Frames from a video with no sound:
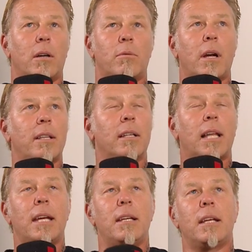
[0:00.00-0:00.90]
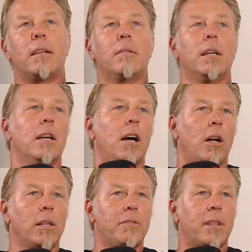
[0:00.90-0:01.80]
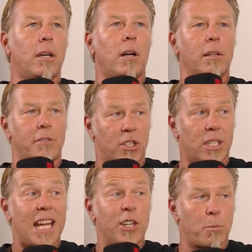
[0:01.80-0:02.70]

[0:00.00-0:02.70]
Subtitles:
Ride the Lightning, all of the stage